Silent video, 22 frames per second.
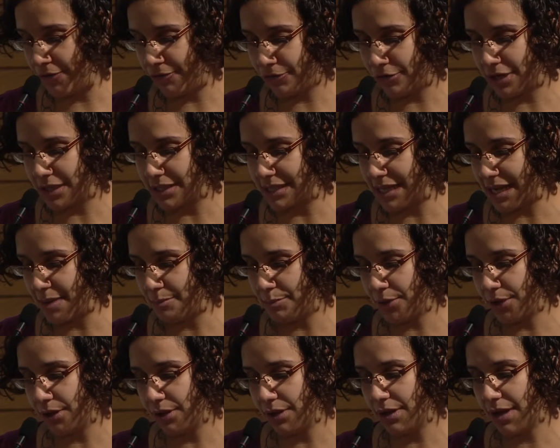for
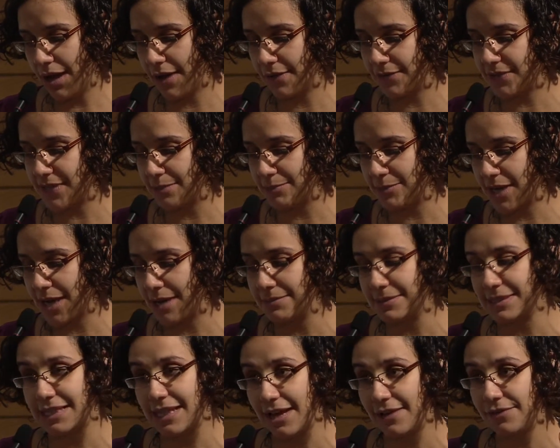example, have
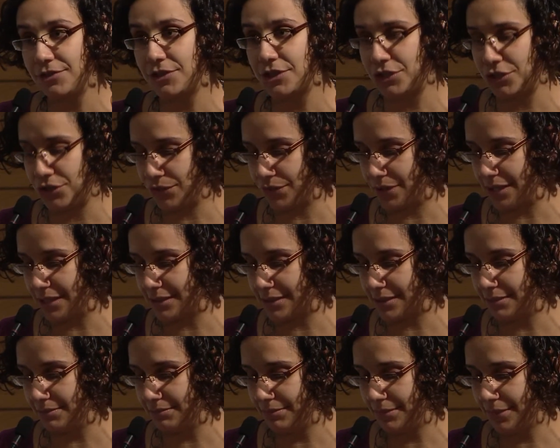sometimes left
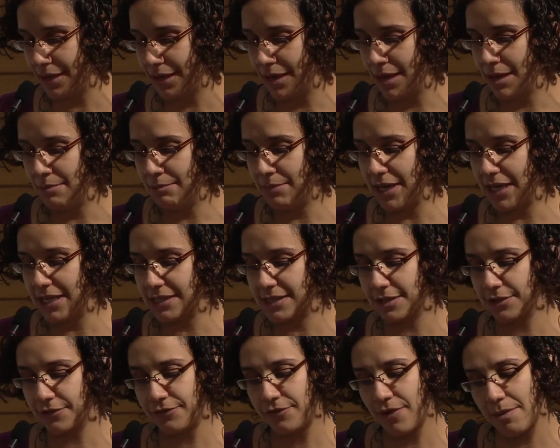Judaism because
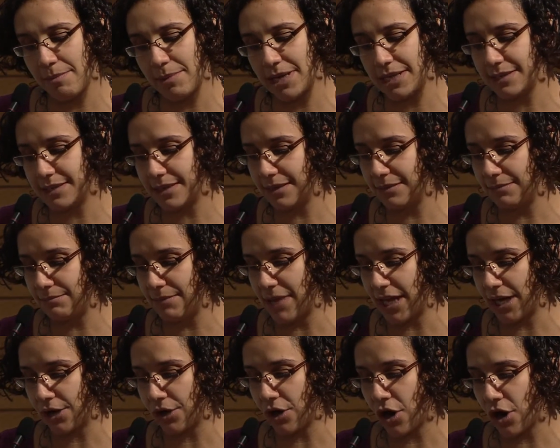their feminism made
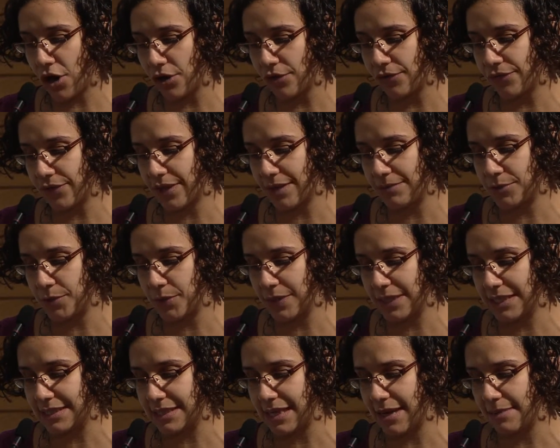it hard for them to
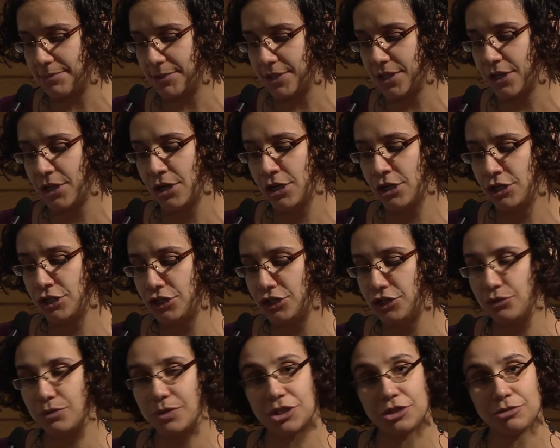accept
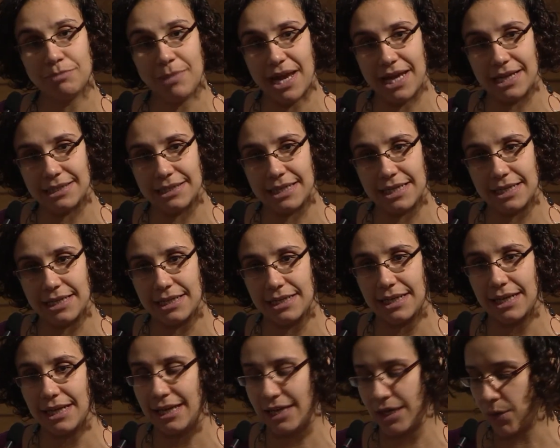
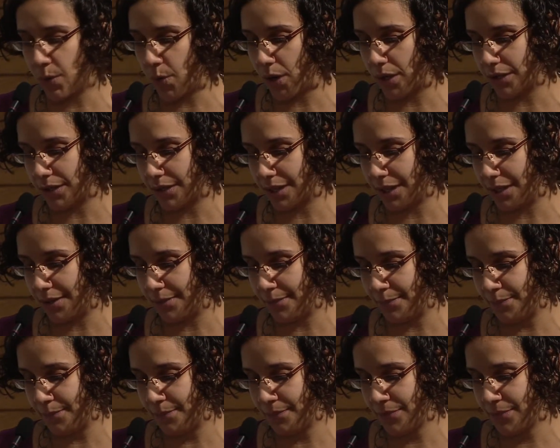Jewish-mandated inequality.
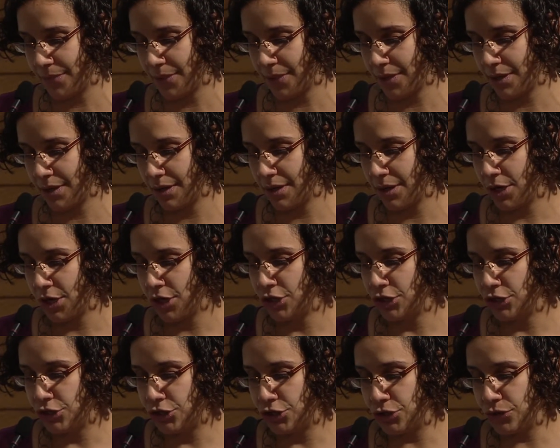
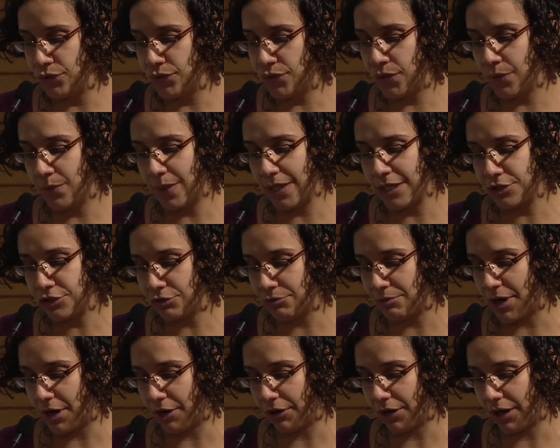Jews who
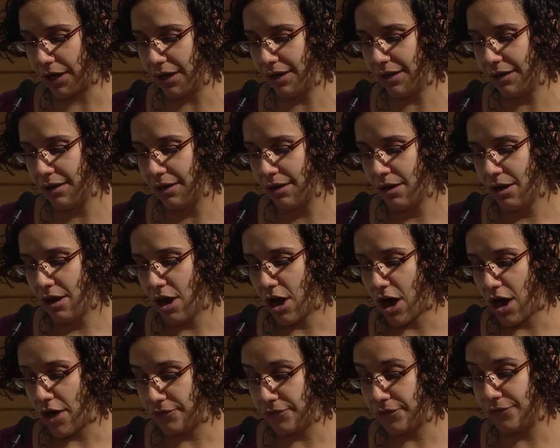intermarry
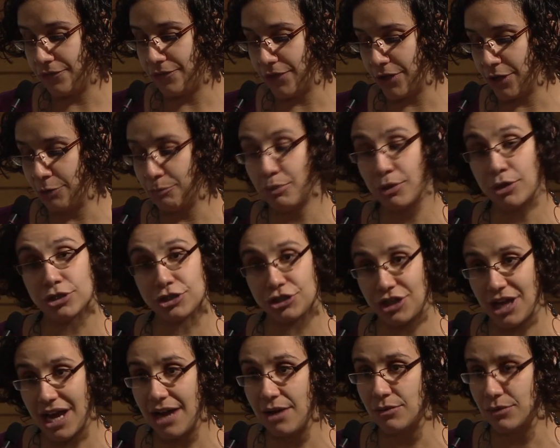often feel pushed
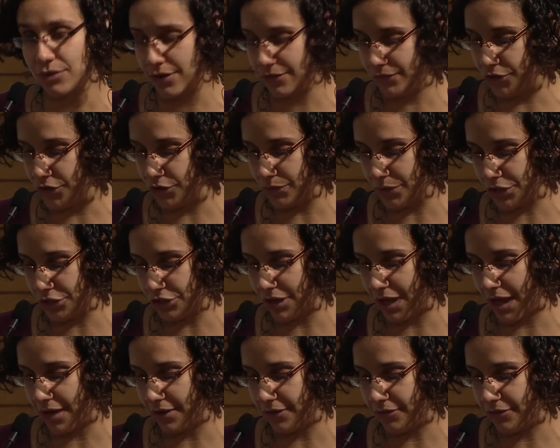out of Jewish
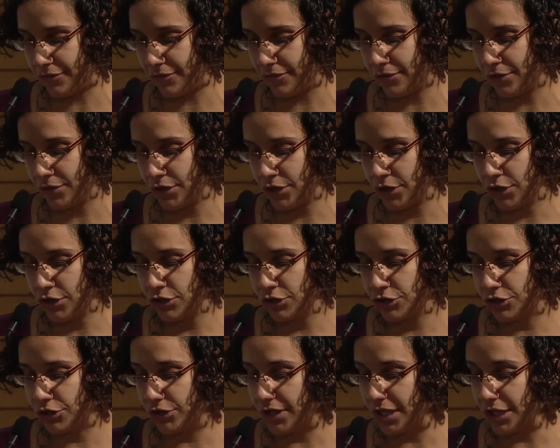life,
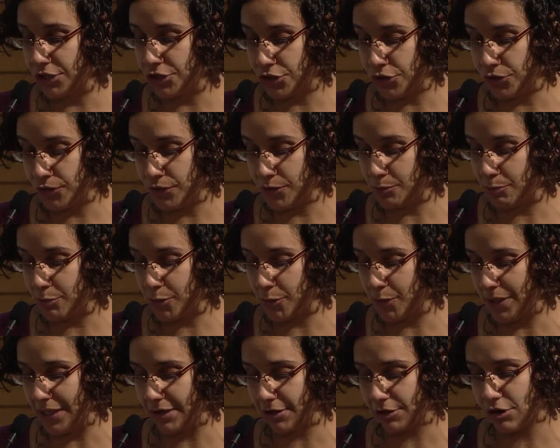should they choose
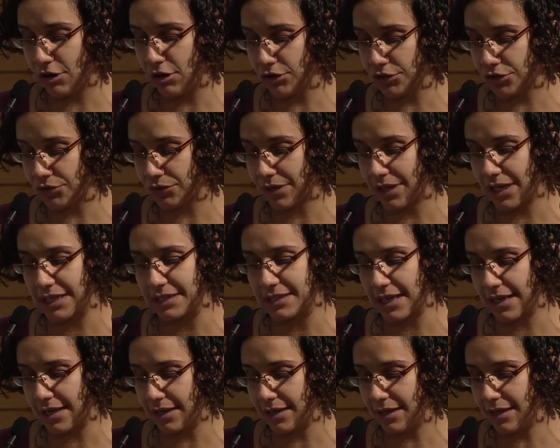between their cultural
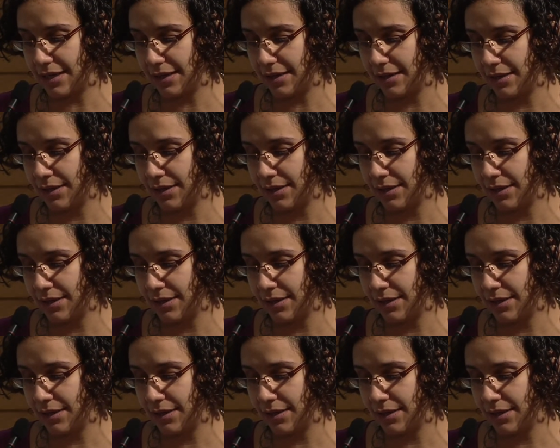identity